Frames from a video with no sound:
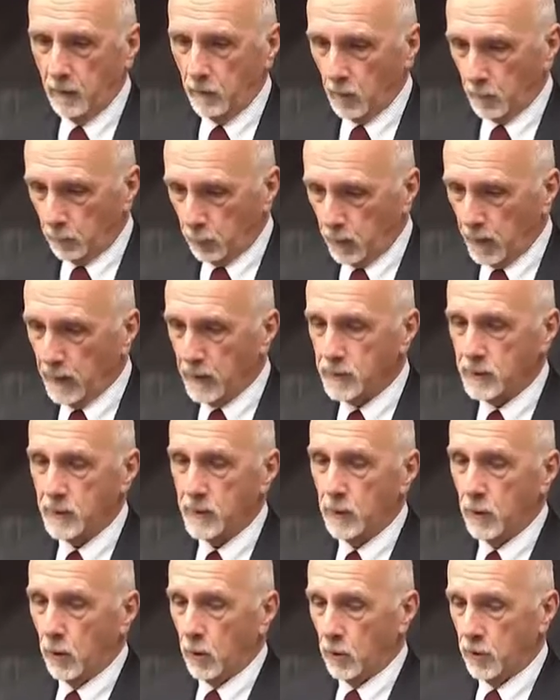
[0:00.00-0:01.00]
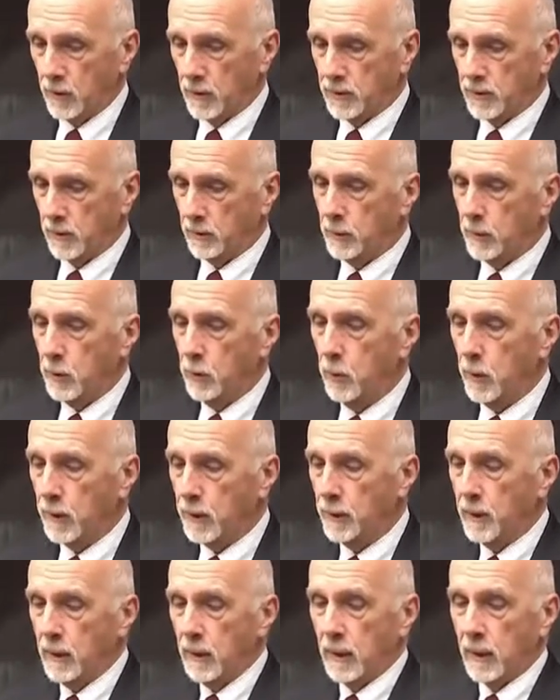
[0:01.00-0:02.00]
Replenish the earth and subdue it,
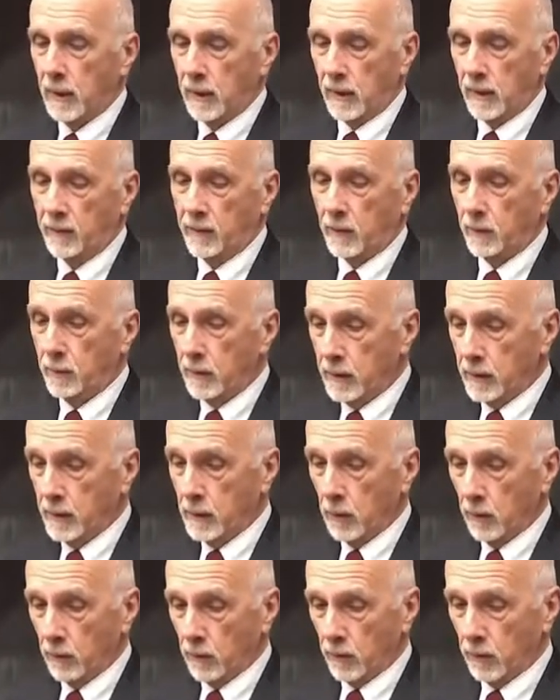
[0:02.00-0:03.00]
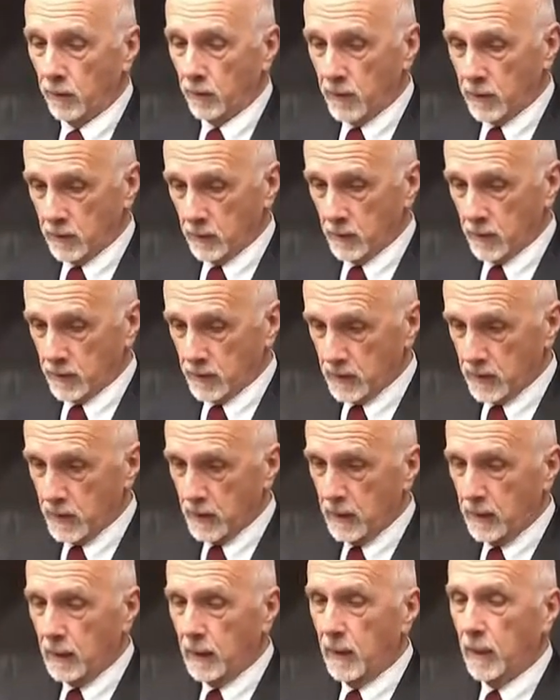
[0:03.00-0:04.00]
and have dominion over the fish of the
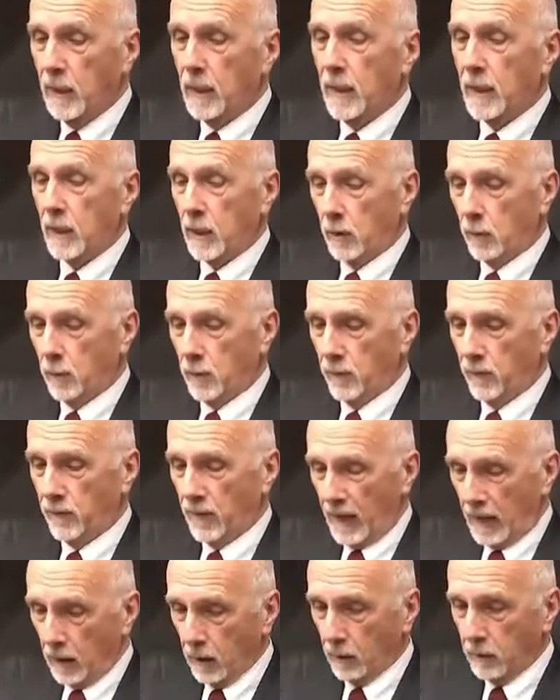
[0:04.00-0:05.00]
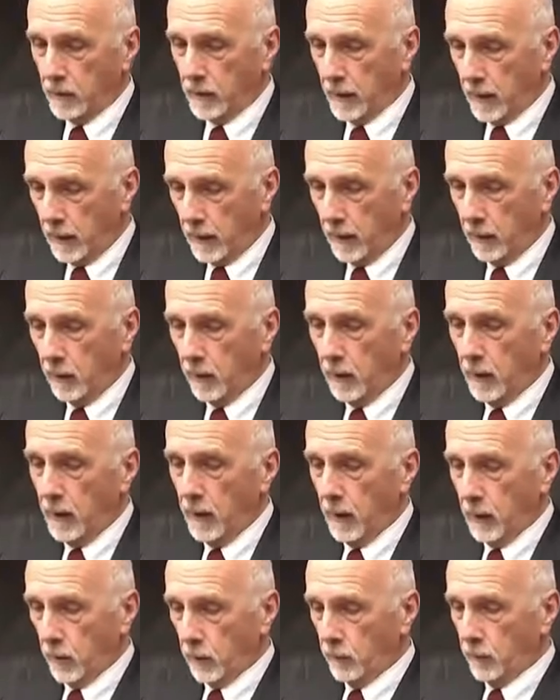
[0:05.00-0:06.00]
sea, and over the fowl of the air,
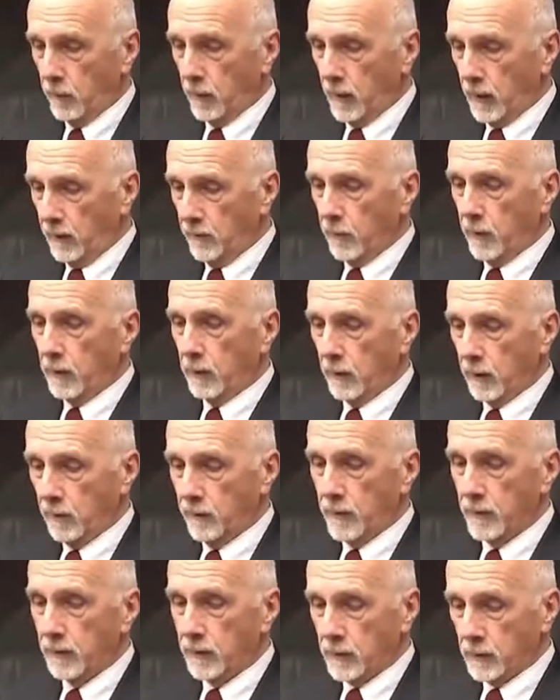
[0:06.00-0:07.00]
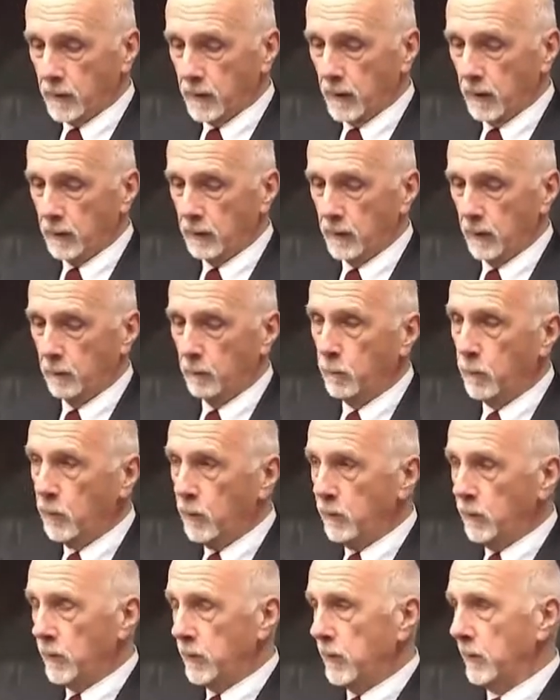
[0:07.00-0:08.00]
and over every living thing that
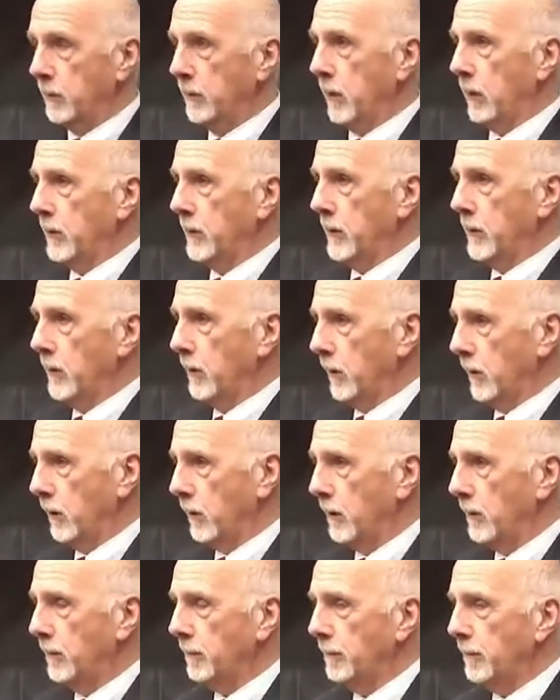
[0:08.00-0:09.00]
moveth upon the earth.